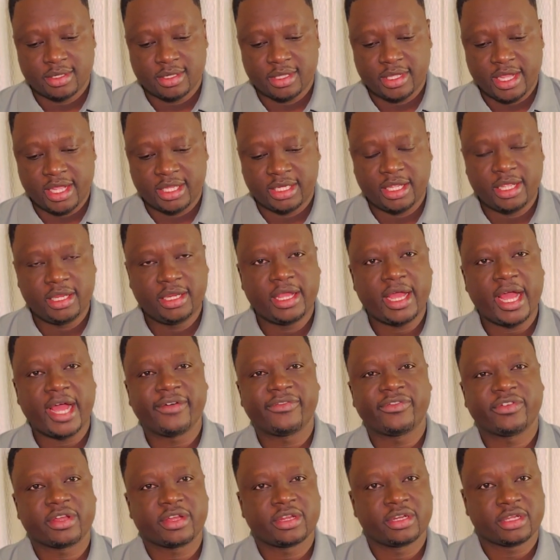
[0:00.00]
and any
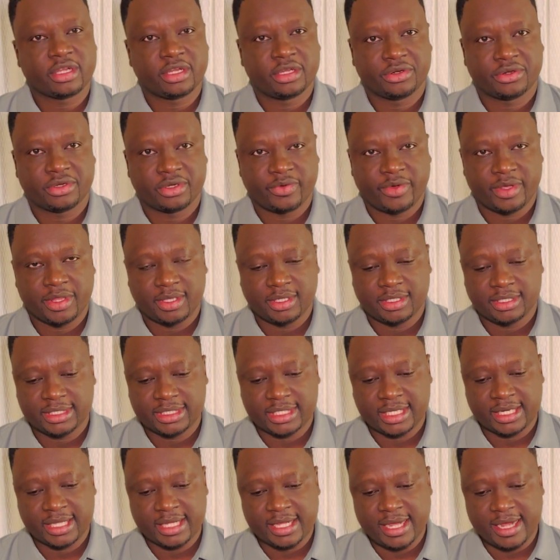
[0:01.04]
African country, whether it's
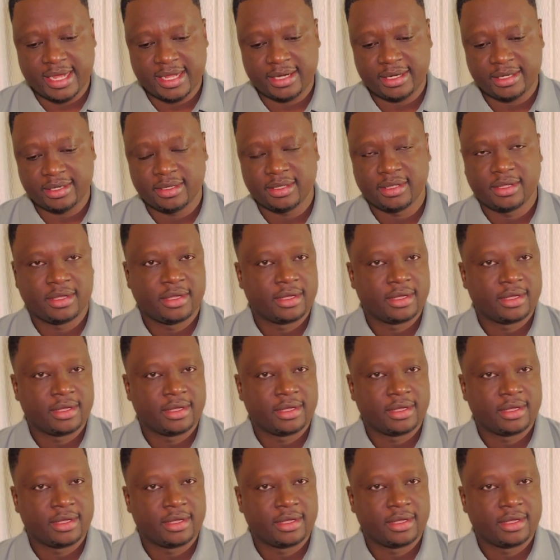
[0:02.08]
Senegal